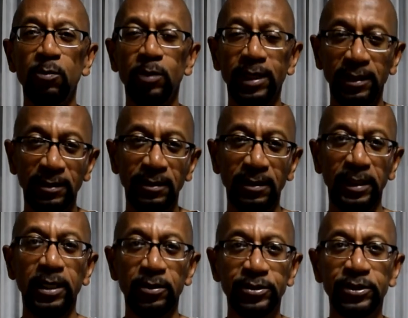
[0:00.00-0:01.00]
one
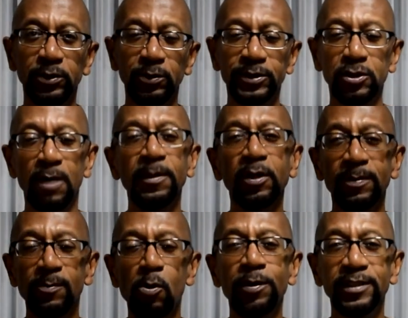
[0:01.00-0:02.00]
here too. So I'm looking
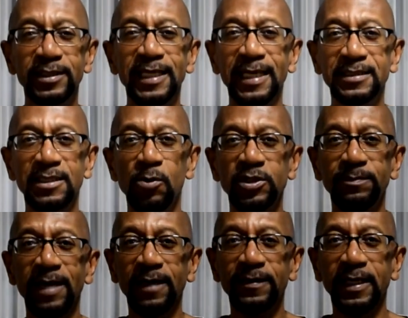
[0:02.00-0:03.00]
more into that
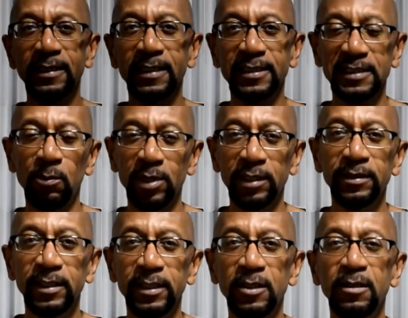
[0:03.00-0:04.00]
Scotiabank thing because I want
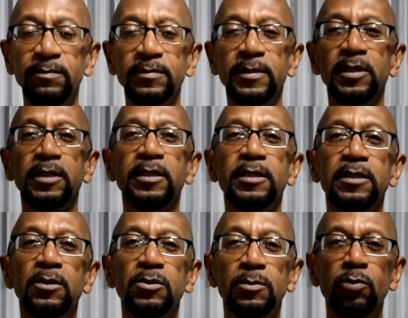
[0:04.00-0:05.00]
to,
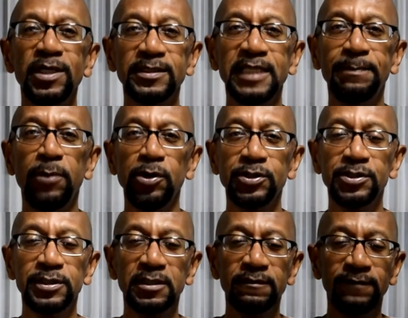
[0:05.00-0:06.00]
do some real estate
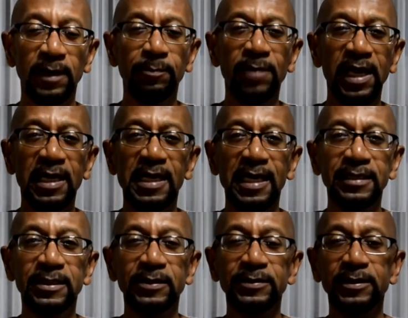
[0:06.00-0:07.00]
purchases for buy a condo.
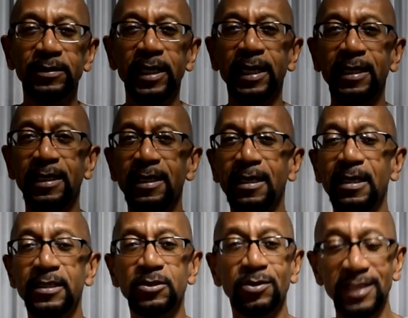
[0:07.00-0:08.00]
Okay,
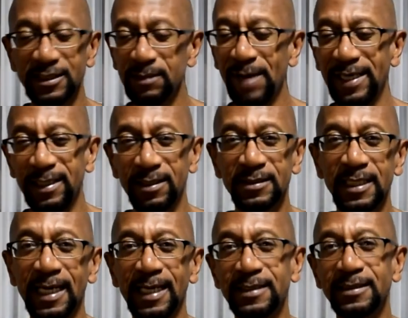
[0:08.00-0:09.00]
so that's some ideas,
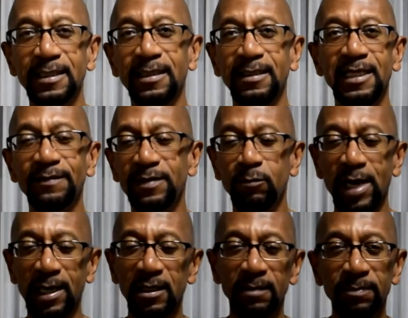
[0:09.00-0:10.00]
guys. You have the
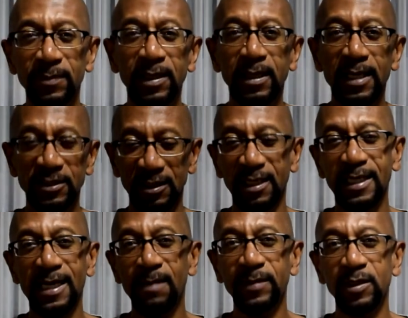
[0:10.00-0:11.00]
regular Casa de
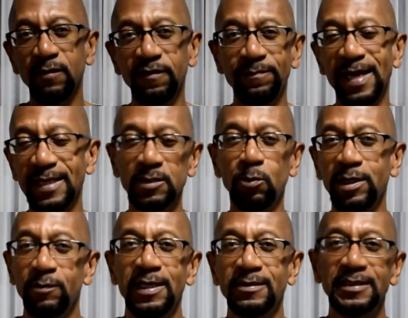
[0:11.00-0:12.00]
Cambio. If you pass the one
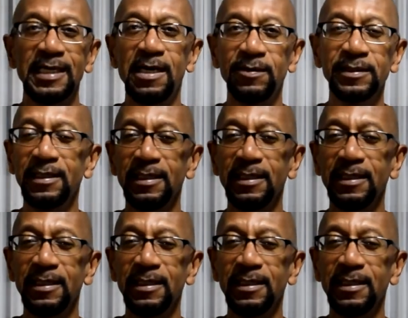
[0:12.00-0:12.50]
around town,